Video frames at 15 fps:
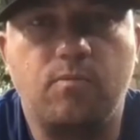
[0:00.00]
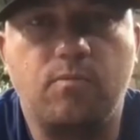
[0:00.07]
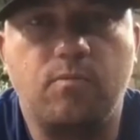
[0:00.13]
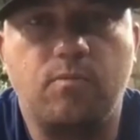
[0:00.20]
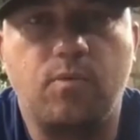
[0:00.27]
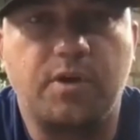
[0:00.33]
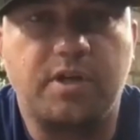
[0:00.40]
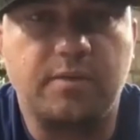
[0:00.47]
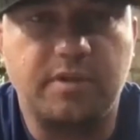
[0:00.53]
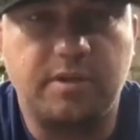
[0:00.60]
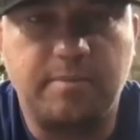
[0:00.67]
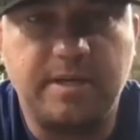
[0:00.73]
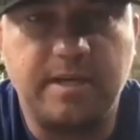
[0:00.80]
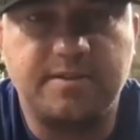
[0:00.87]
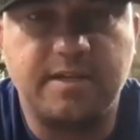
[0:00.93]
working with a
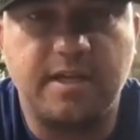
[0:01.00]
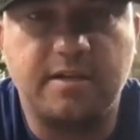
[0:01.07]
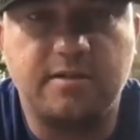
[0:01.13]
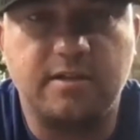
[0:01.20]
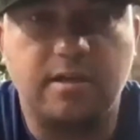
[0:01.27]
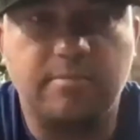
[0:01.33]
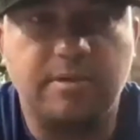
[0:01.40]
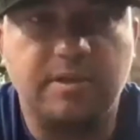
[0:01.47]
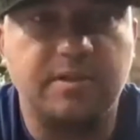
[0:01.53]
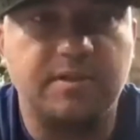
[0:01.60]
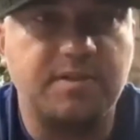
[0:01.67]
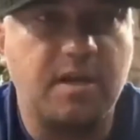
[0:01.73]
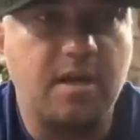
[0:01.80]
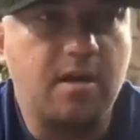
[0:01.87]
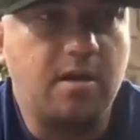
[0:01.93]
PSA club,
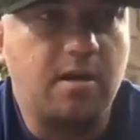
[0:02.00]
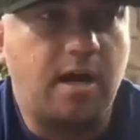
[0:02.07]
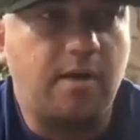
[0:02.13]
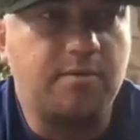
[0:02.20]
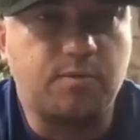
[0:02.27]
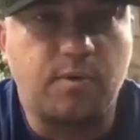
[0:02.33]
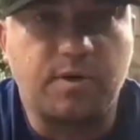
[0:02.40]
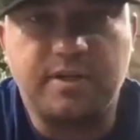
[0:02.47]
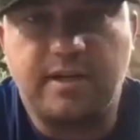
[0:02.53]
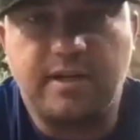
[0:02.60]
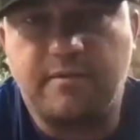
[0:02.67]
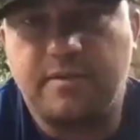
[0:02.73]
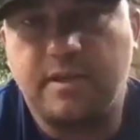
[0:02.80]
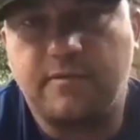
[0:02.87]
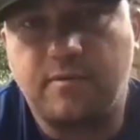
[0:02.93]
because I was working
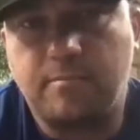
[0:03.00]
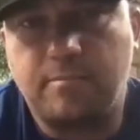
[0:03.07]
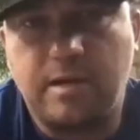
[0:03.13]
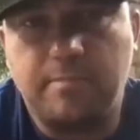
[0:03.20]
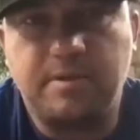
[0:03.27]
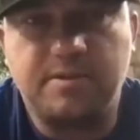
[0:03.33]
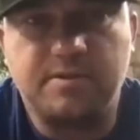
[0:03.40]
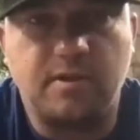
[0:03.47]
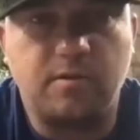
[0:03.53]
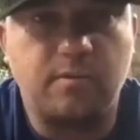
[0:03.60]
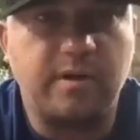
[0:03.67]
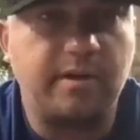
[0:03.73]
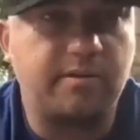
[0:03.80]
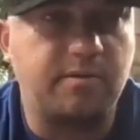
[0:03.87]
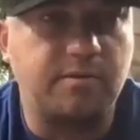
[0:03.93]
everything from puppies all the
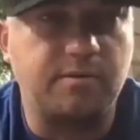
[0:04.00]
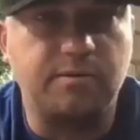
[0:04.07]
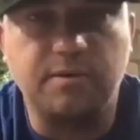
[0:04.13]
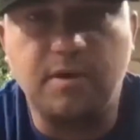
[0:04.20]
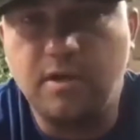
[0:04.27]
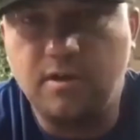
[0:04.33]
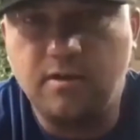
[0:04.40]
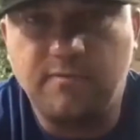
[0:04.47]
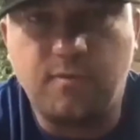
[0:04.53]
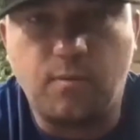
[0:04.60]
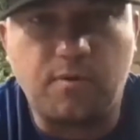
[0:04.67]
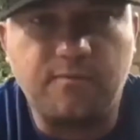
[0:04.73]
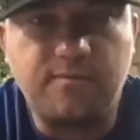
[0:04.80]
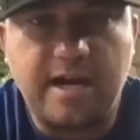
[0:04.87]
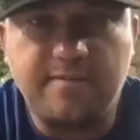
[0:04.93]
way through
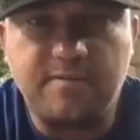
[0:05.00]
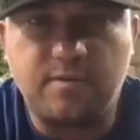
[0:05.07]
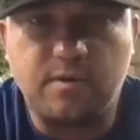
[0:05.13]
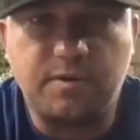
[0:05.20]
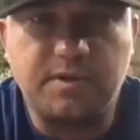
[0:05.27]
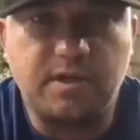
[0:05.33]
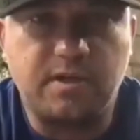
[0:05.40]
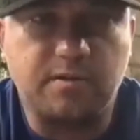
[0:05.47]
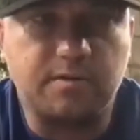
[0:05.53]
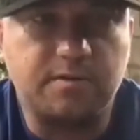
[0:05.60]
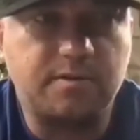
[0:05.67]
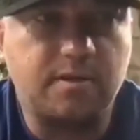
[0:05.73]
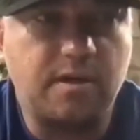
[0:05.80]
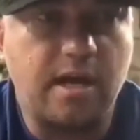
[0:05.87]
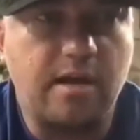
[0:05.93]
4 and 5 year old
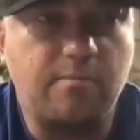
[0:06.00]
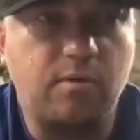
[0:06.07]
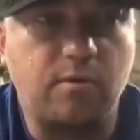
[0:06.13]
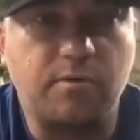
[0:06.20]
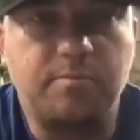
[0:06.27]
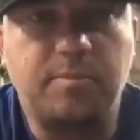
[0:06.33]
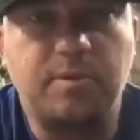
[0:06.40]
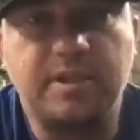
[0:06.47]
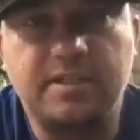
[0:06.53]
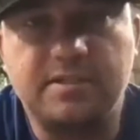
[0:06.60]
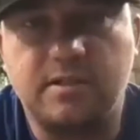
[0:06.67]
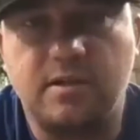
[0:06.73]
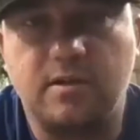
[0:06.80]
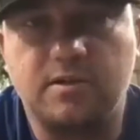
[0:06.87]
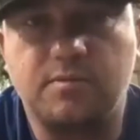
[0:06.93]
dogs. Where with police
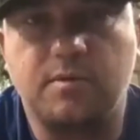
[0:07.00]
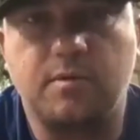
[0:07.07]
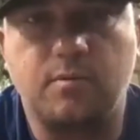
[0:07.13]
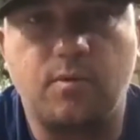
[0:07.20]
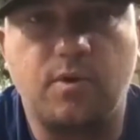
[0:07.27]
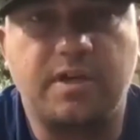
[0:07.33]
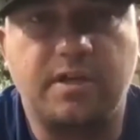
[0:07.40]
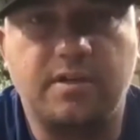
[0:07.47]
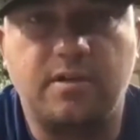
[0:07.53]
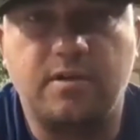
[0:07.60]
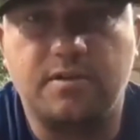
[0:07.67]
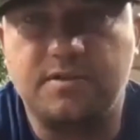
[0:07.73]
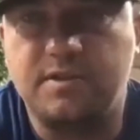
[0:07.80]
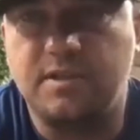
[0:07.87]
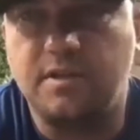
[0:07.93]
dogs, we were working
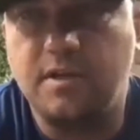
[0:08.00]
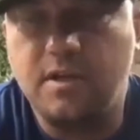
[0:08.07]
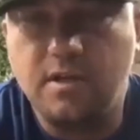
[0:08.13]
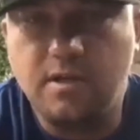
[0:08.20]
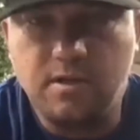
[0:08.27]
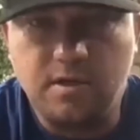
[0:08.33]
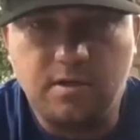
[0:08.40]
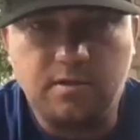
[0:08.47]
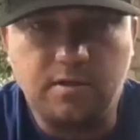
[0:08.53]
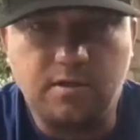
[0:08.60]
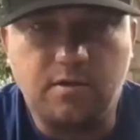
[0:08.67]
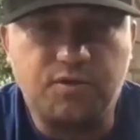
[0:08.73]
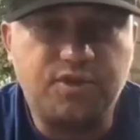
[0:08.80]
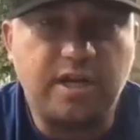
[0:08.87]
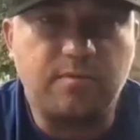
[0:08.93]
dogs that
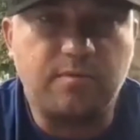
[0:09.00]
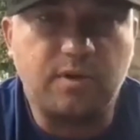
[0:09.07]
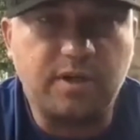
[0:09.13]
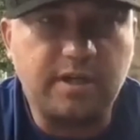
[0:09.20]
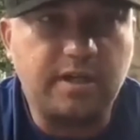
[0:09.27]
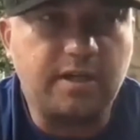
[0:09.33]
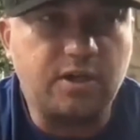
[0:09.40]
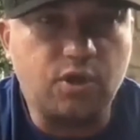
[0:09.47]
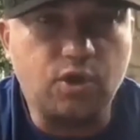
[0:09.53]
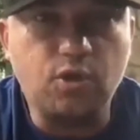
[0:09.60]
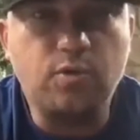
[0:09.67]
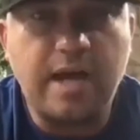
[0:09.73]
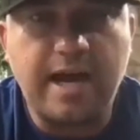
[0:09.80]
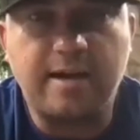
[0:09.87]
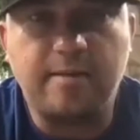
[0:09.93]
generally knew
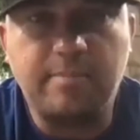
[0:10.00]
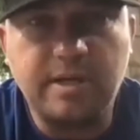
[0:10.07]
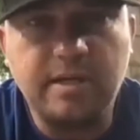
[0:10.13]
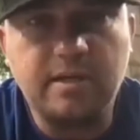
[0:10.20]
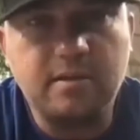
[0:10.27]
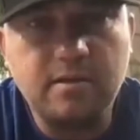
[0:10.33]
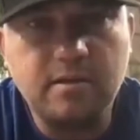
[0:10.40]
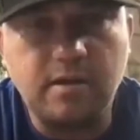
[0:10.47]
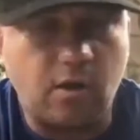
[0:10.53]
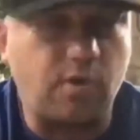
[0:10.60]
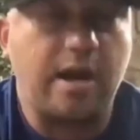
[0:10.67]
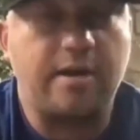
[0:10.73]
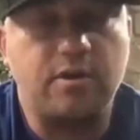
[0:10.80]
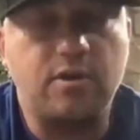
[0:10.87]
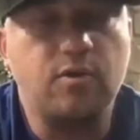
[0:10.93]
how to bit or
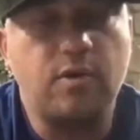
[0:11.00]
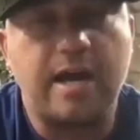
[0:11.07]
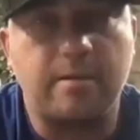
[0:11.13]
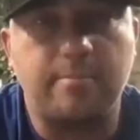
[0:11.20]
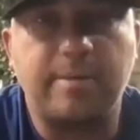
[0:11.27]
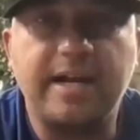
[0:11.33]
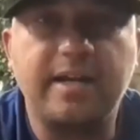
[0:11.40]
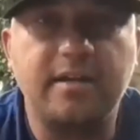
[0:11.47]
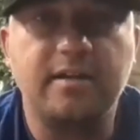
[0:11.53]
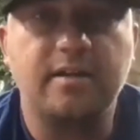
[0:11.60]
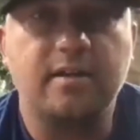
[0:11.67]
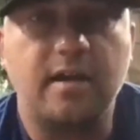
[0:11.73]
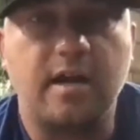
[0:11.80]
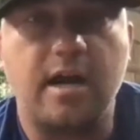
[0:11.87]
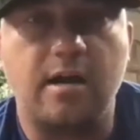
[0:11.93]
knew how to bite,
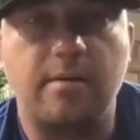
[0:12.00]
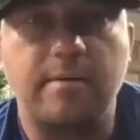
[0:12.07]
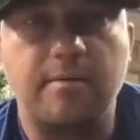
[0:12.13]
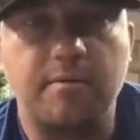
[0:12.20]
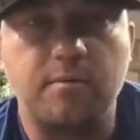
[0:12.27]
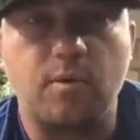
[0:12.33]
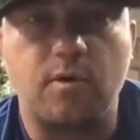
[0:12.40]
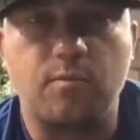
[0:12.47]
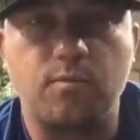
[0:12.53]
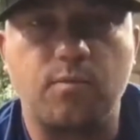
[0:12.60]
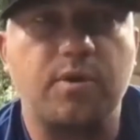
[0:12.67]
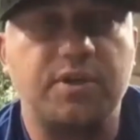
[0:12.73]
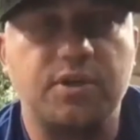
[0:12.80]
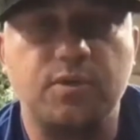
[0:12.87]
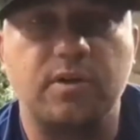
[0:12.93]
and we weren't
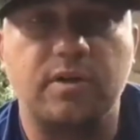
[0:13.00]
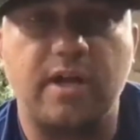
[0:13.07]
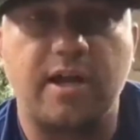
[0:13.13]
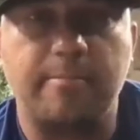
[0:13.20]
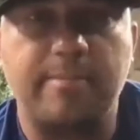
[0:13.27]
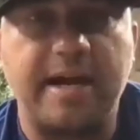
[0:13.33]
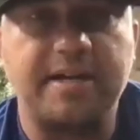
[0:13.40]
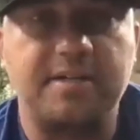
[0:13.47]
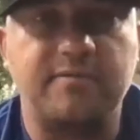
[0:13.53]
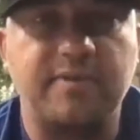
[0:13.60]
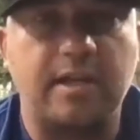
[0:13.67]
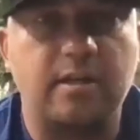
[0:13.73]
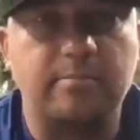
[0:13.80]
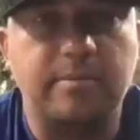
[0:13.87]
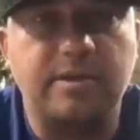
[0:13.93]
really doing a lot of bite
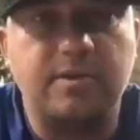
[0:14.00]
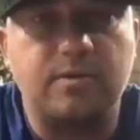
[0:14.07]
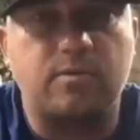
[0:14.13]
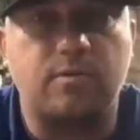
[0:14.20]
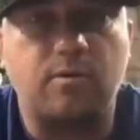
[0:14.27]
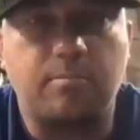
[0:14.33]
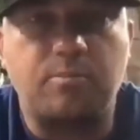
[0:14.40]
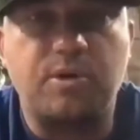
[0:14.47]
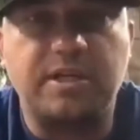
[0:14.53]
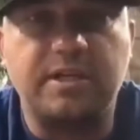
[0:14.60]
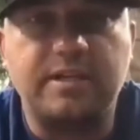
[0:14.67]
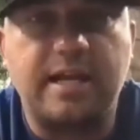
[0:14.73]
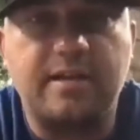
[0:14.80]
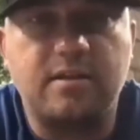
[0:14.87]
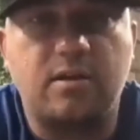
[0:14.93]
development or bringing
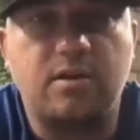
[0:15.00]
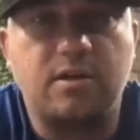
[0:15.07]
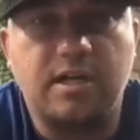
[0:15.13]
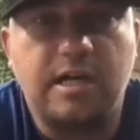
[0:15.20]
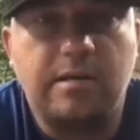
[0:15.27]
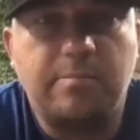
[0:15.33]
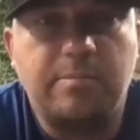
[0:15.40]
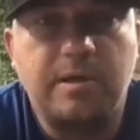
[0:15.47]
that dog up,